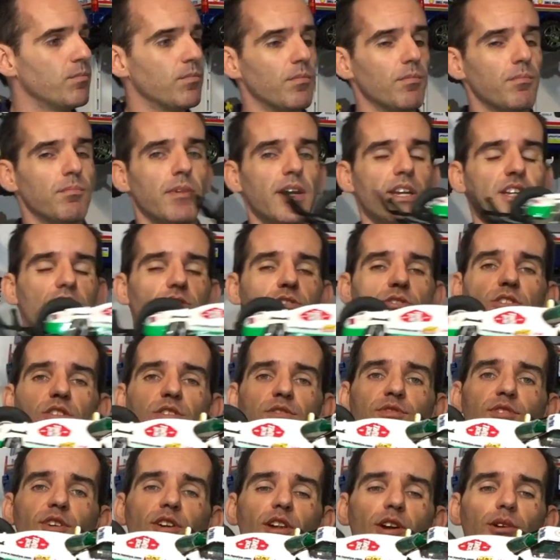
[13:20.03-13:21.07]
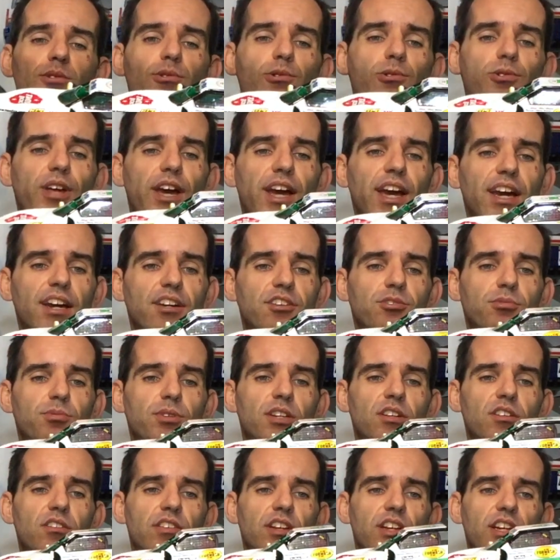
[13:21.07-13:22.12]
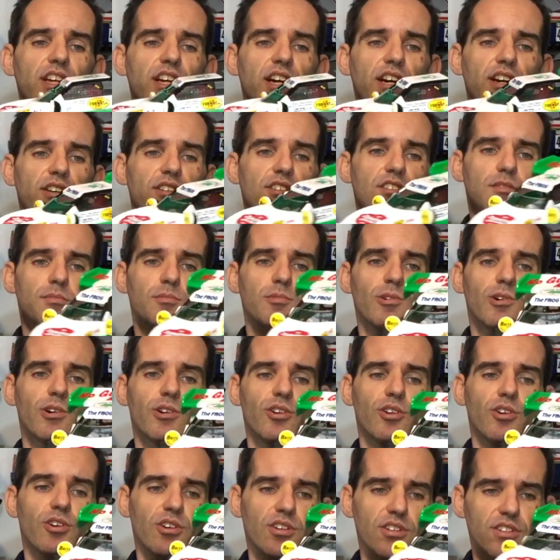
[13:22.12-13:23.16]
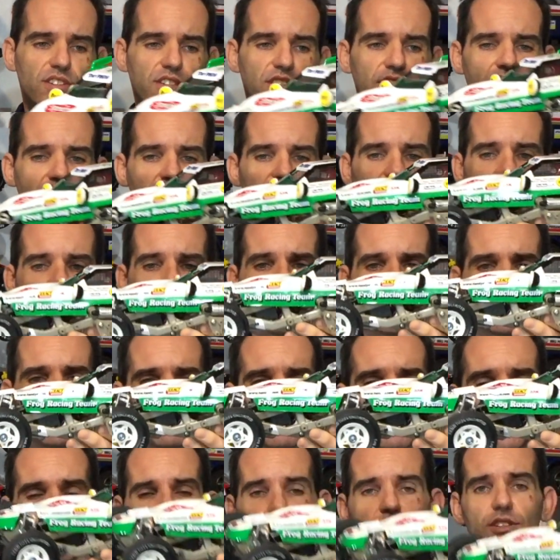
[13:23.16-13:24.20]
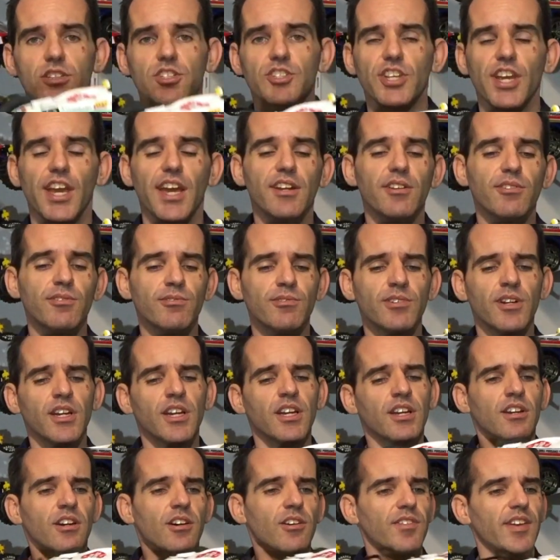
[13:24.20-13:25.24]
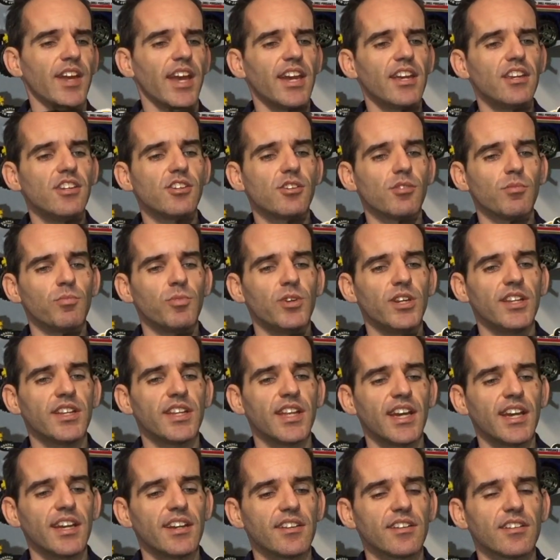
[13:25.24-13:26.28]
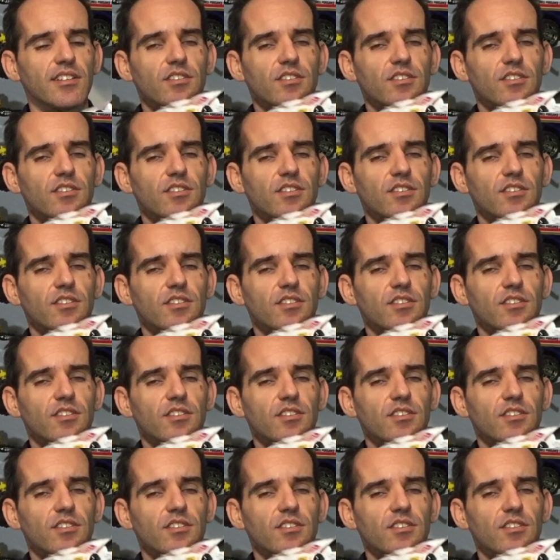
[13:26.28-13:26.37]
make sure you follow all the how to win videos and whatnot on the channel of how you can win that.